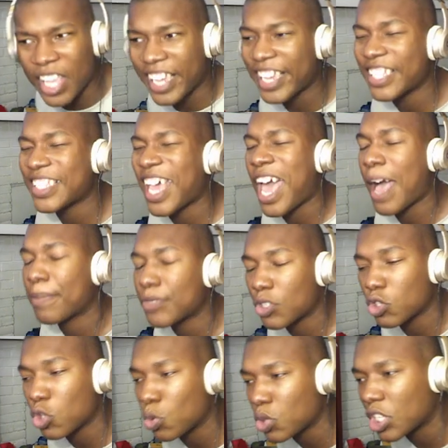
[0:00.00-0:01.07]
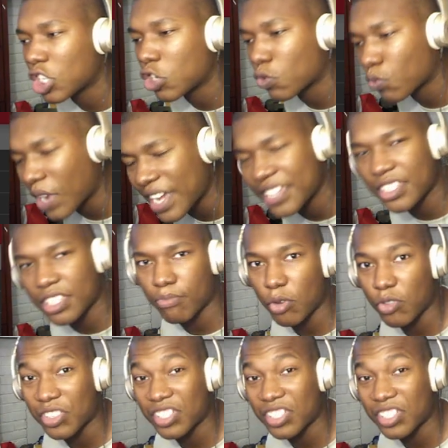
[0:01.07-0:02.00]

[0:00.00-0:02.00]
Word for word: Like it's absolutely crazy, bro.